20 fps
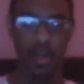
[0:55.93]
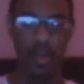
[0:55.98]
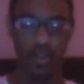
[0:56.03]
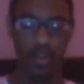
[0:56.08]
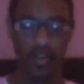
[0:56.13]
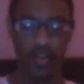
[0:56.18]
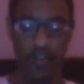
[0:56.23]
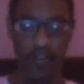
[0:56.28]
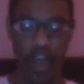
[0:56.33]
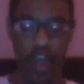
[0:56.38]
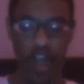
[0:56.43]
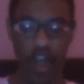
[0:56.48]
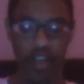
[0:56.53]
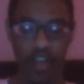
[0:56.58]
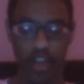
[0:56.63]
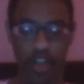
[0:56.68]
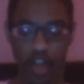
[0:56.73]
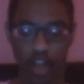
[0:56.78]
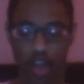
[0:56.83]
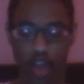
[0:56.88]
of
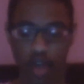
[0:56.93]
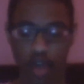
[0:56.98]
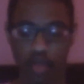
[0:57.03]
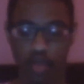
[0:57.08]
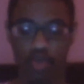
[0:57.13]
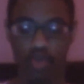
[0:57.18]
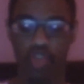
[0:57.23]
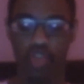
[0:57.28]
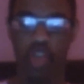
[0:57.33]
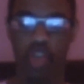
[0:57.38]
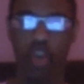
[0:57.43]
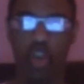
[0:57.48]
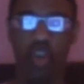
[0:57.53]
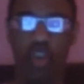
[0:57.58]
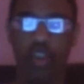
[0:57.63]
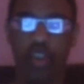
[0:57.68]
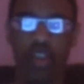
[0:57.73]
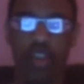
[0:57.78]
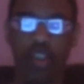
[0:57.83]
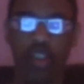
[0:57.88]
Idaho,
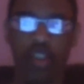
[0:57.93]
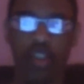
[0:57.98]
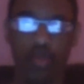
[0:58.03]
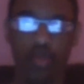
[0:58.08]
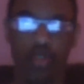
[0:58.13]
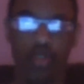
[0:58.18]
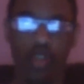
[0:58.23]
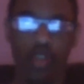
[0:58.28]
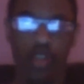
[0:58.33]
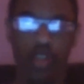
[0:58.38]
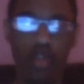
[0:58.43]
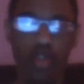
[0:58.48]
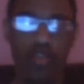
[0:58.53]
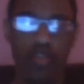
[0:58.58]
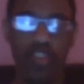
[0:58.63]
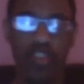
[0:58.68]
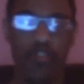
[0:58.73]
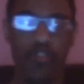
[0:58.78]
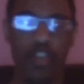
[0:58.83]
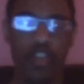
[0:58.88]
Charlie is a
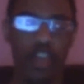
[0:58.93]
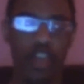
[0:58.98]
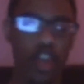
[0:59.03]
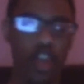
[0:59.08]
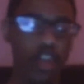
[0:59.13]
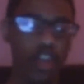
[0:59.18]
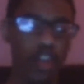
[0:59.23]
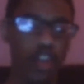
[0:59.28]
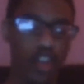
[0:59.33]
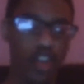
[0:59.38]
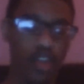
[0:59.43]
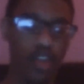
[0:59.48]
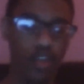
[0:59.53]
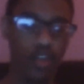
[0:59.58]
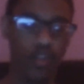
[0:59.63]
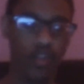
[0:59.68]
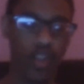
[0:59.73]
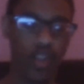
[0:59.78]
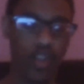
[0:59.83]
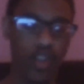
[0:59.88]
reclusive and
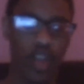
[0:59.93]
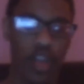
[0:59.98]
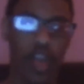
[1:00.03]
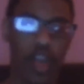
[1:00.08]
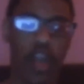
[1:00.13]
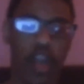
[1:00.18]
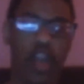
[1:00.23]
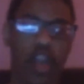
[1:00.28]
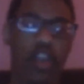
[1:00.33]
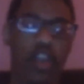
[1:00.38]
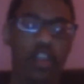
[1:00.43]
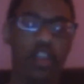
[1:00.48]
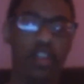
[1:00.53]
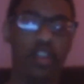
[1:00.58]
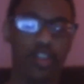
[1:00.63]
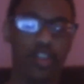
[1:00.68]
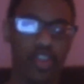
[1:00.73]
unhealthy English